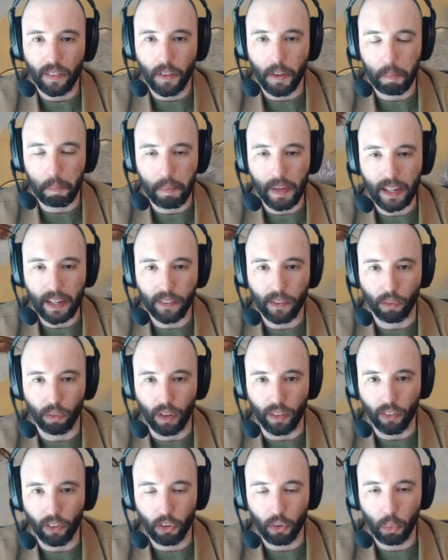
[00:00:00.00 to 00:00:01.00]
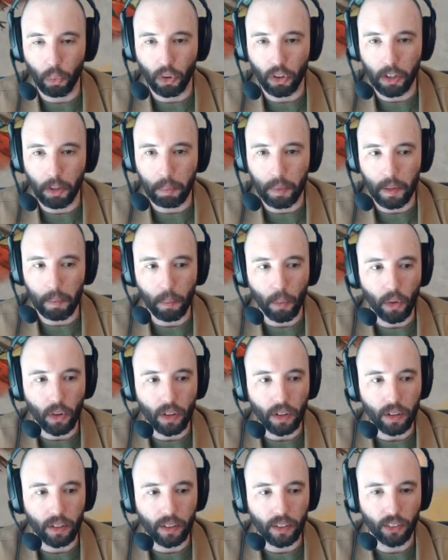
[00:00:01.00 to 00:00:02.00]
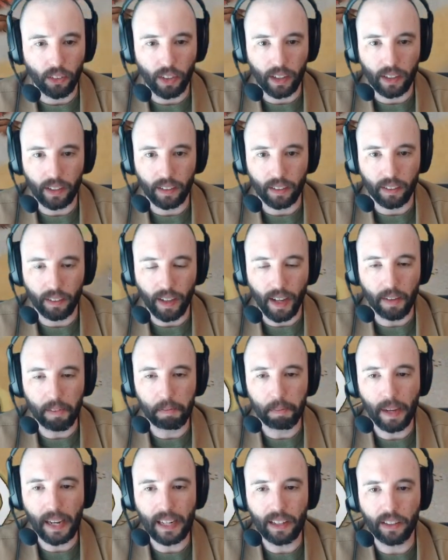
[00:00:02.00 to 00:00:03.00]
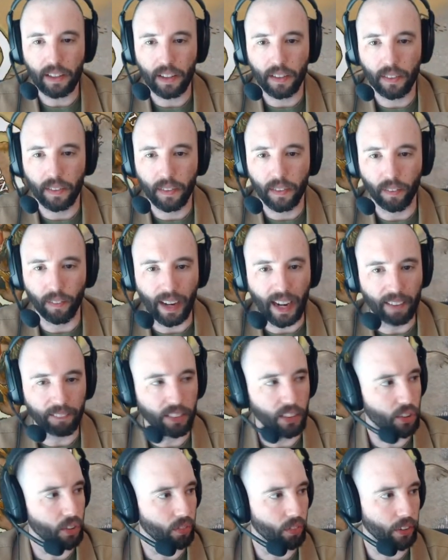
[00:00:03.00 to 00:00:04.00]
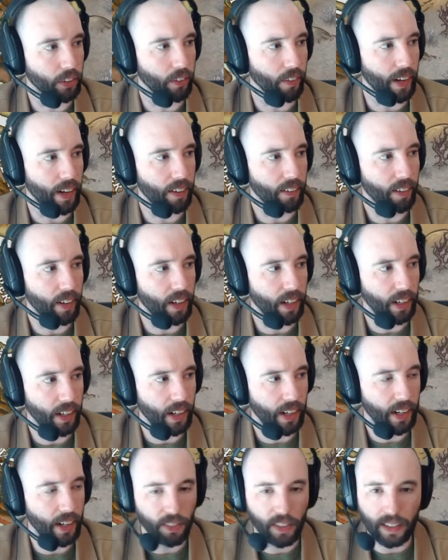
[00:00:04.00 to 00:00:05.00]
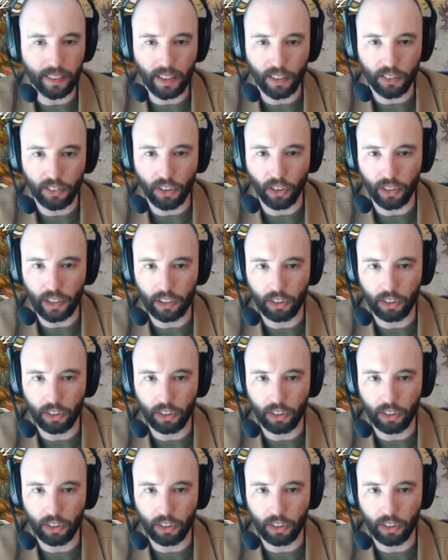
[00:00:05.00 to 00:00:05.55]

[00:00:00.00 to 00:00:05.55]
make the rivers work a bit more because like I've painted the Rapids of Regret, right? And I think they still need